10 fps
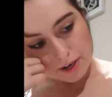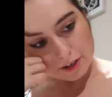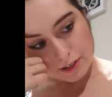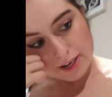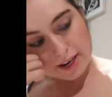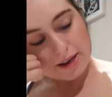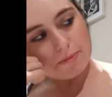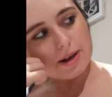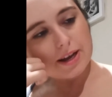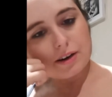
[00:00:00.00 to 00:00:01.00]
I just can't get
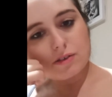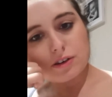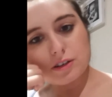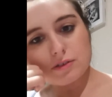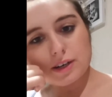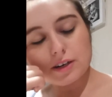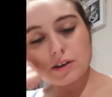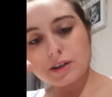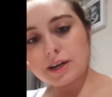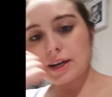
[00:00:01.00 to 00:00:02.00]
my head around it right now.
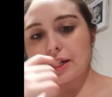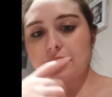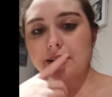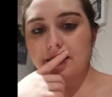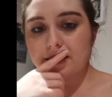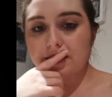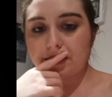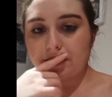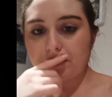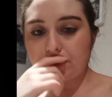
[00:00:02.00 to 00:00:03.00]
I can't
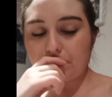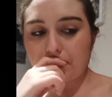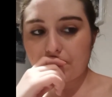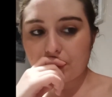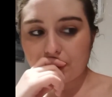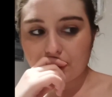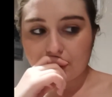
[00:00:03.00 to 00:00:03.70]
actually remember.